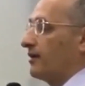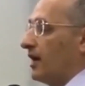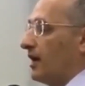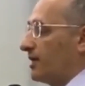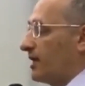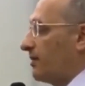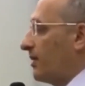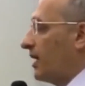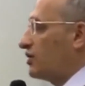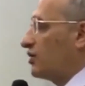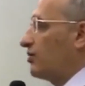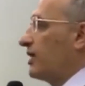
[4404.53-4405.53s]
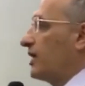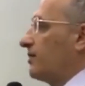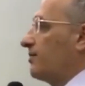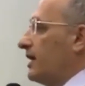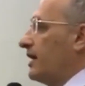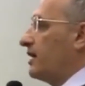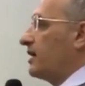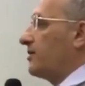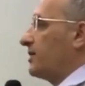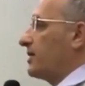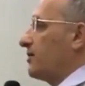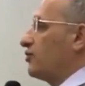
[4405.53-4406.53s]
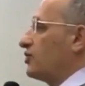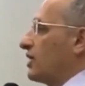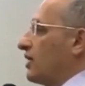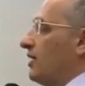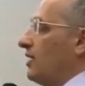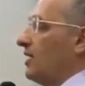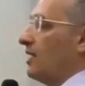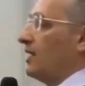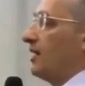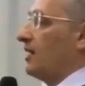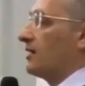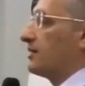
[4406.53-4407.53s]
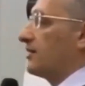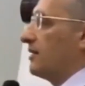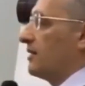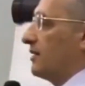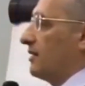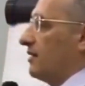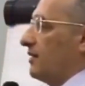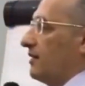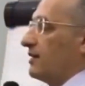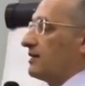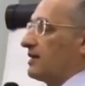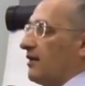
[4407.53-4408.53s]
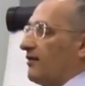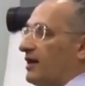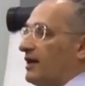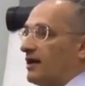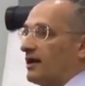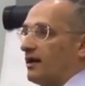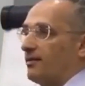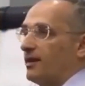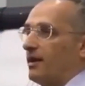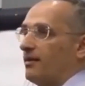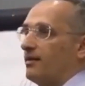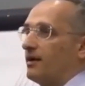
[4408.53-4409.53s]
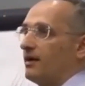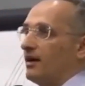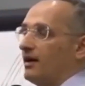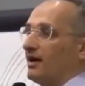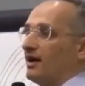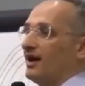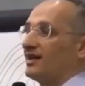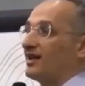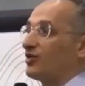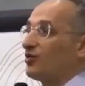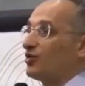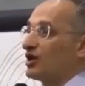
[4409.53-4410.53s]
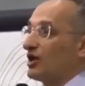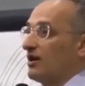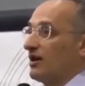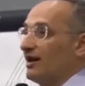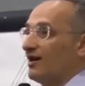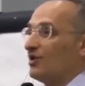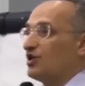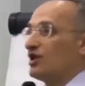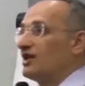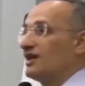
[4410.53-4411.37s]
Yes, to choose the gemstone you need to come, because healing with gemstones is also a long process. It takes about 5 days.